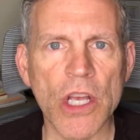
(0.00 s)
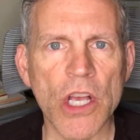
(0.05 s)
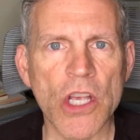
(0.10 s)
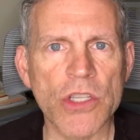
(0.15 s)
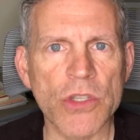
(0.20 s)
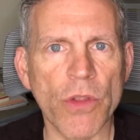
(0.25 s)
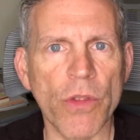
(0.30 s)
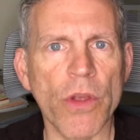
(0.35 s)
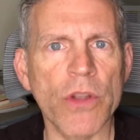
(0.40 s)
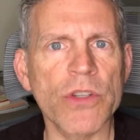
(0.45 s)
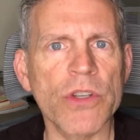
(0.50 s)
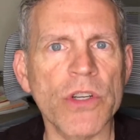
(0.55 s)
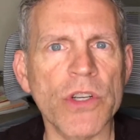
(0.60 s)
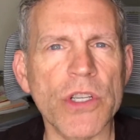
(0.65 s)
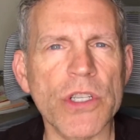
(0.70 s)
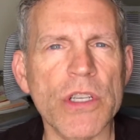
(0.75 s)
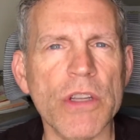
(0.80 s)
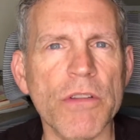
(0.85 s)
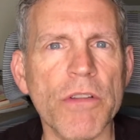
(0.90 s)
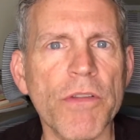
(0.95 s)
So those are
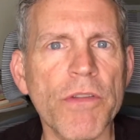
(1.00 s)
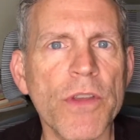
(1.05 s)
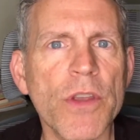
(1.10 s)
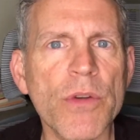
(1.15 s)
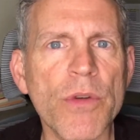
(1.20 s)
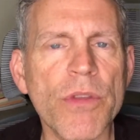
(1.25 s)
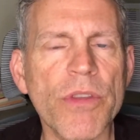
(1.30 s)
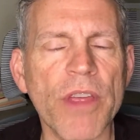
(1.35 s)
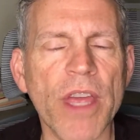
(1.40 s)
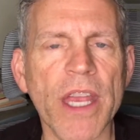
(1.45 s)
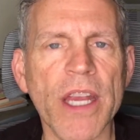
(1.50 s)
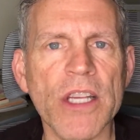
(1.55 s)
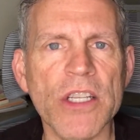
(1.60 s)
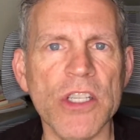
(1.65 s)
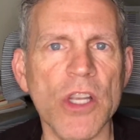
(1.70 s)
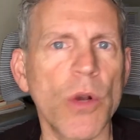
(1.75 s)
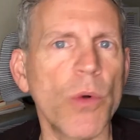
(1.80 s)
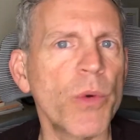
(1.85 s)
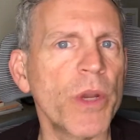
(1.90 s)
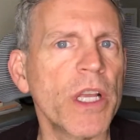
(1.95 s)
just a few things
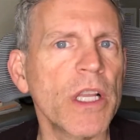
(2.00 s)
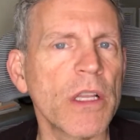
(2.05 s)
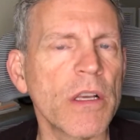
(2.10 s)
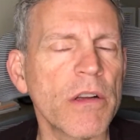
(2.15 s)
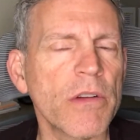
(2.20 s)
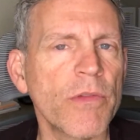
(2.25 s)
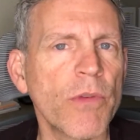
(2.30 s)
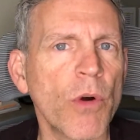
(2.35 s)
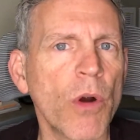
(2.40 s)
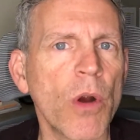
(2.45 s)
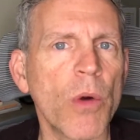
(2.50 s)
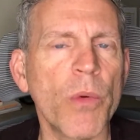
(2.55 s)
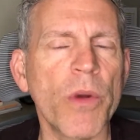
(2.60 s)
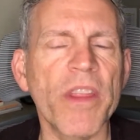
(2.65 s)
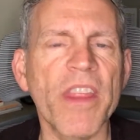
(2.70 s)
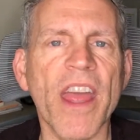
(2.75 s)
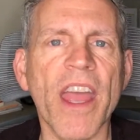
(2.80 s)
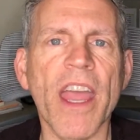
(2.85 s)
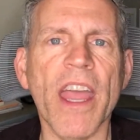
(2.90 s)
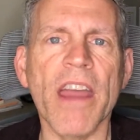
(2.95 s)
that we look for
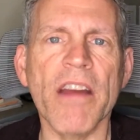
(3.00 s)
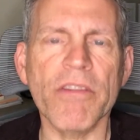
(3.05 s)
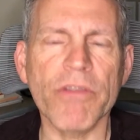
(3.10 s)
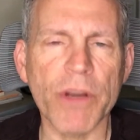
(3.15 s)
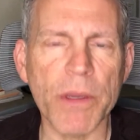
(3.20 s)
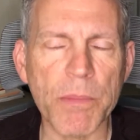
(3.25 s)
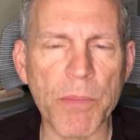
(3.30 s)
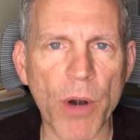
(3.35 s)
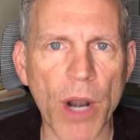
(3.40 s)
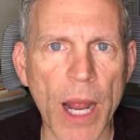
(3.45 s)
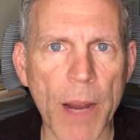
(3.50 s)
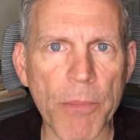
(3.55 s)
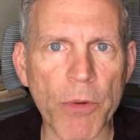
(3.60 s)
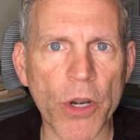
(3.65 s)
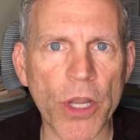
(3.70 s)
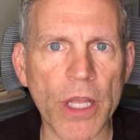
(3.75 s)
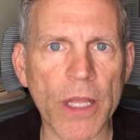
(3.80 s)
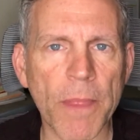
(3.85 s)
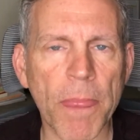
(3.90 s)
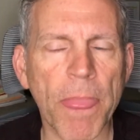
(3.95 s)
with every
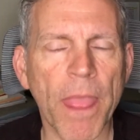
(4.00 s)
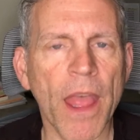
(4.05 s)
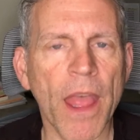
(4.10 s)
property.